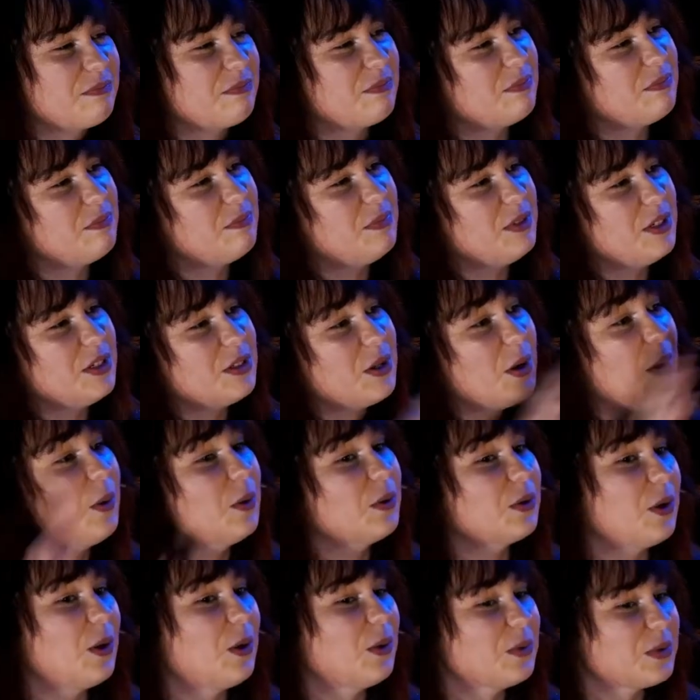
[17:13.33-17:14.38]
being told
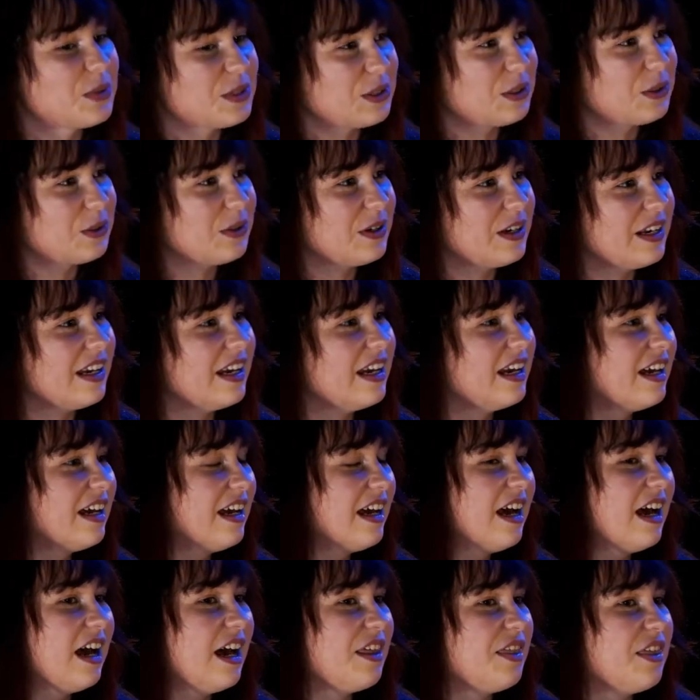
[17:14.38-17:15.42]
a whole story.
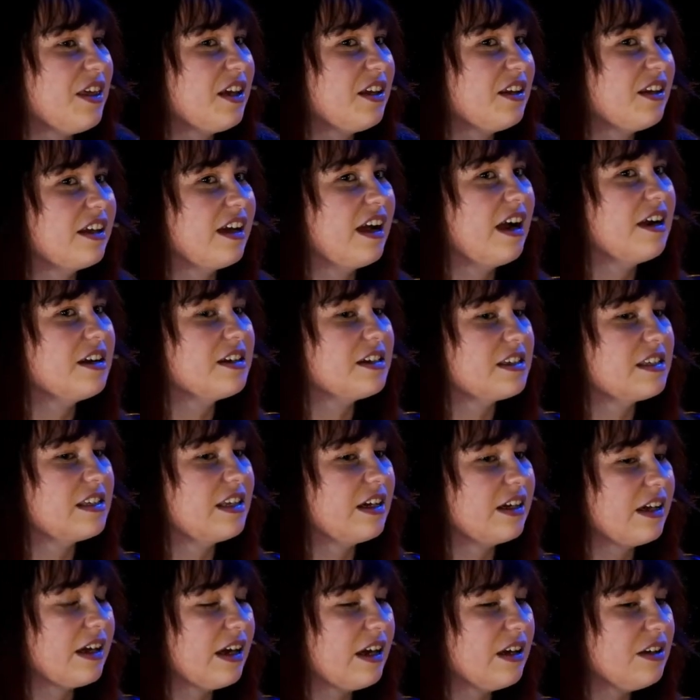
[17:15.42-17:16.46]
I think like artists
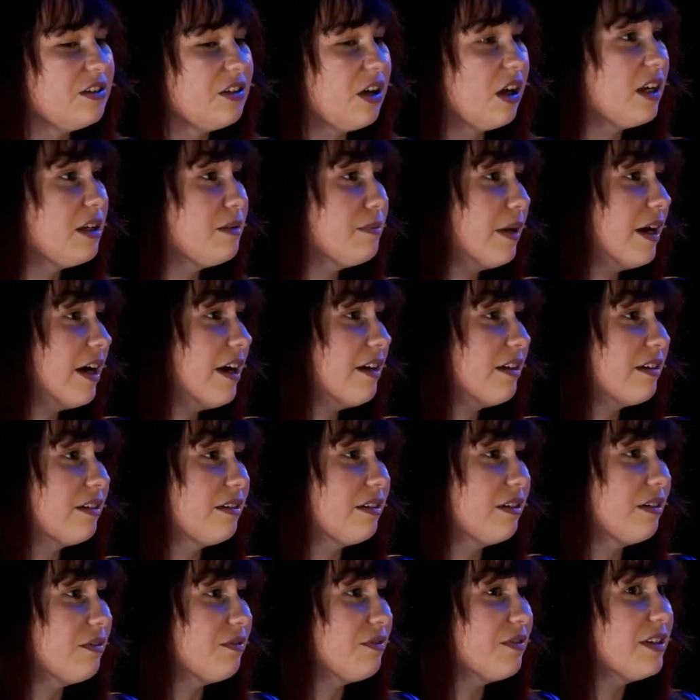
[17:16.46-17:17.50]
like Dolly Parton
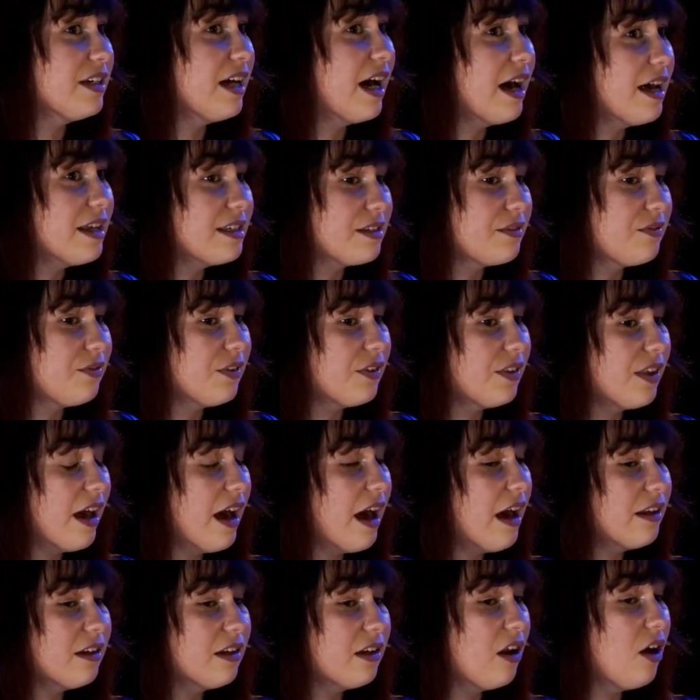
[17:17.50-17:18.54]
are fantastic for that,
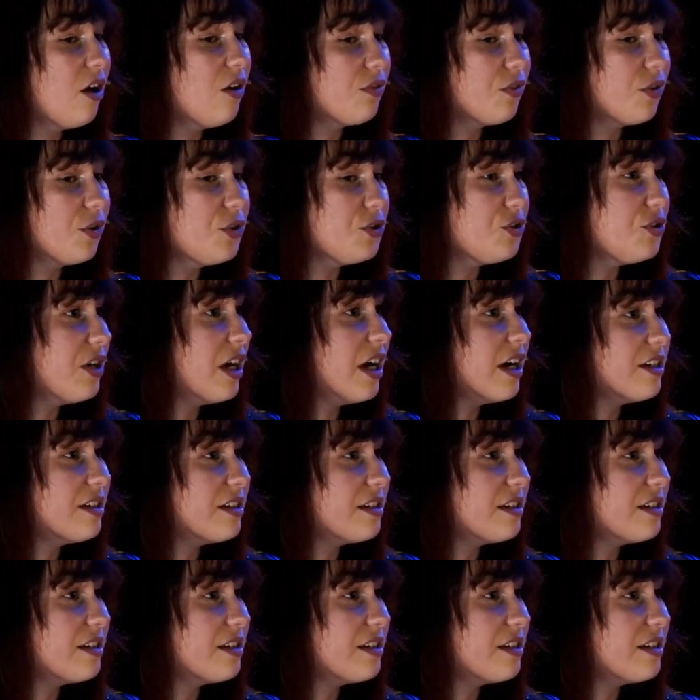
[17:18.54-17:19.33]
and a lot of country artists.